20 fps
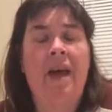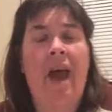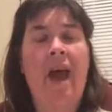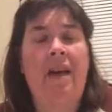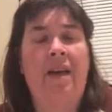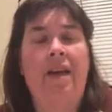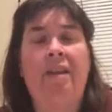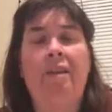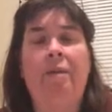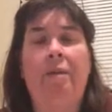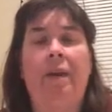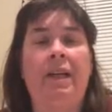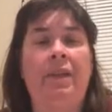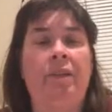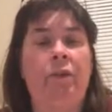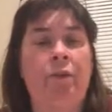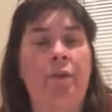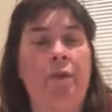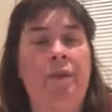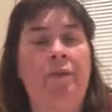and now they write
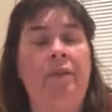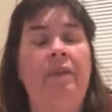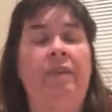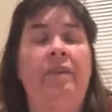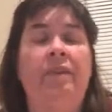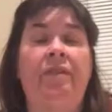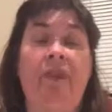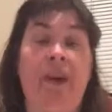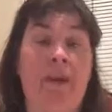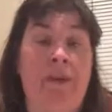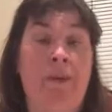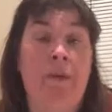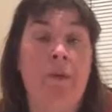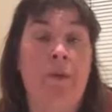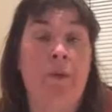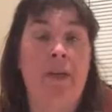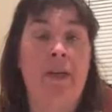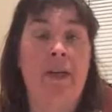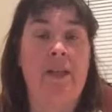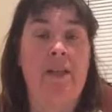250, 500
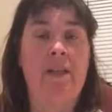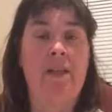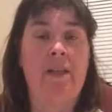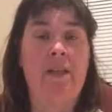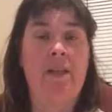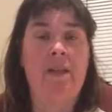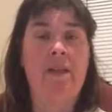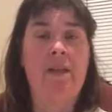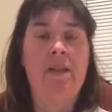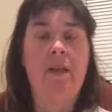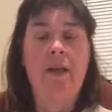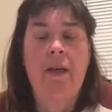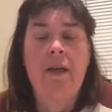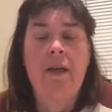word essays,